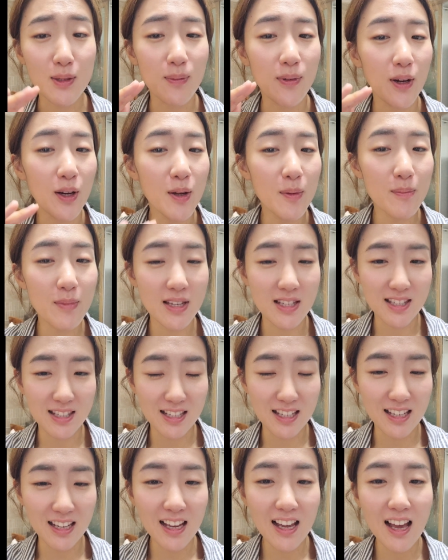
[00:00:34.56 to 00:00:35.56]
very
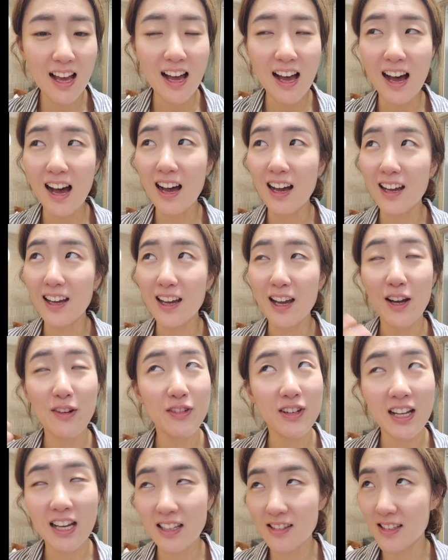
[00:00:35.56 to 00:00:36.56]
messy. I
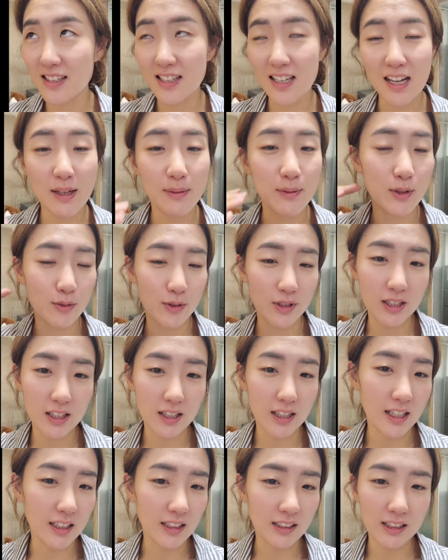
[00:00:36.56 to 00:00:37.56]
haven't had the time to really
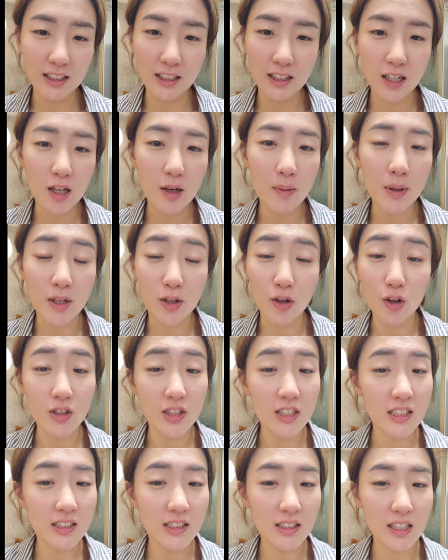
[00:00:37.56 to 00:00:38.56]
like clean up and
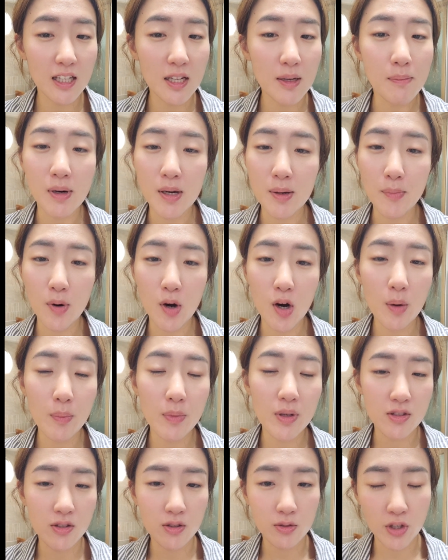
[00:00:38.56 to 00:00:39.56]
honestly my mom
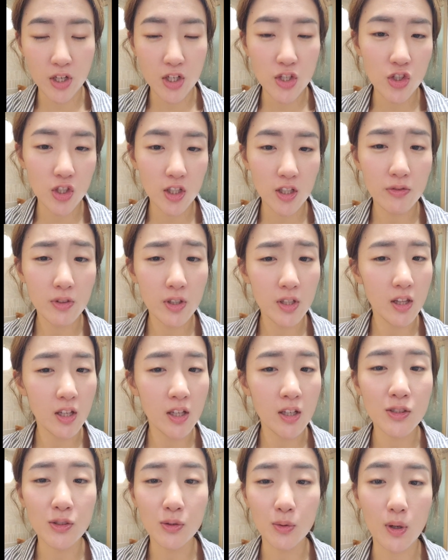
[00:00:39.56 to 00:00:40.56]
is arranging
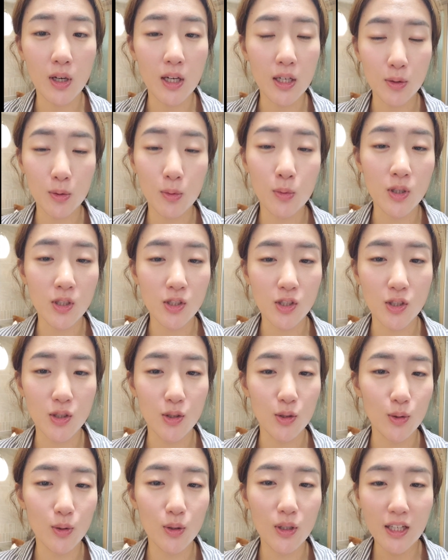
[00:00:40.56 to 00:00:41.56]
everything so I don't want
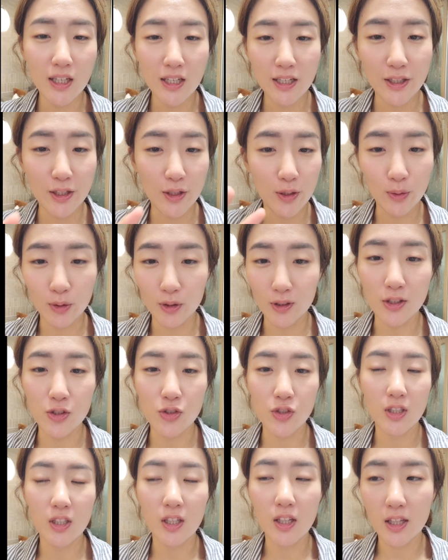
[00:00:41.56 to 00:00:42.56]
to you know touch
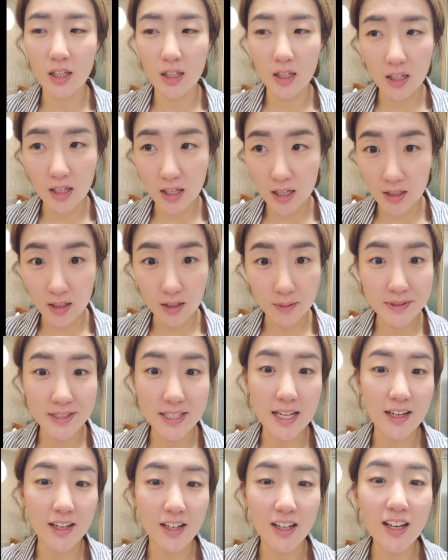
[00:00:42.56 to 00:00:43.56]
anything and
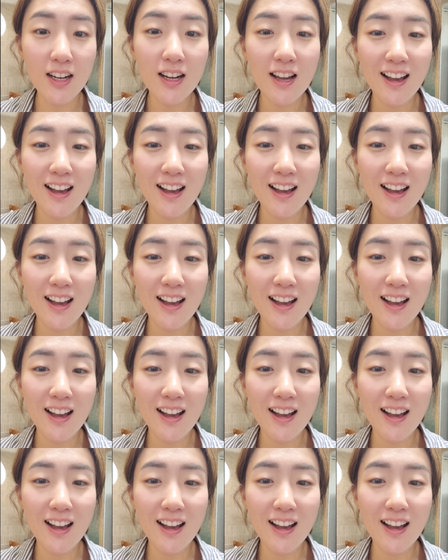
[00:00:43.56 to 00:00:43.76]
upset her.